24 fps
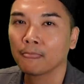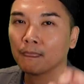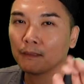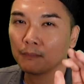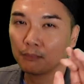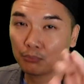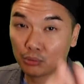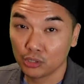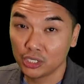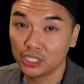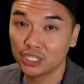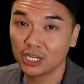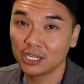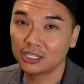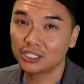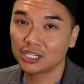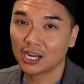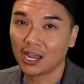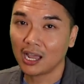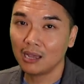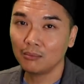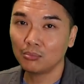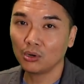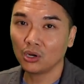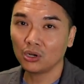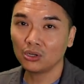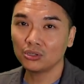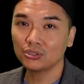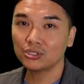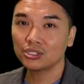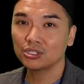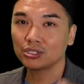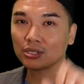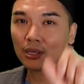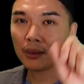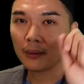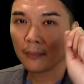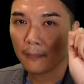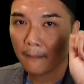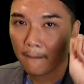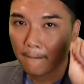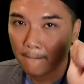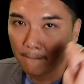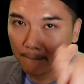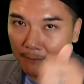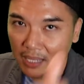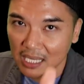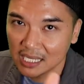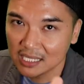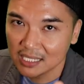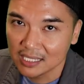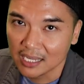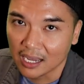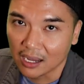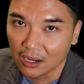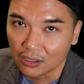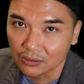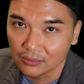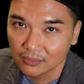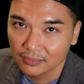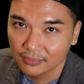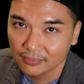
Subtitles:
appreciate your eyeballs. Peace out.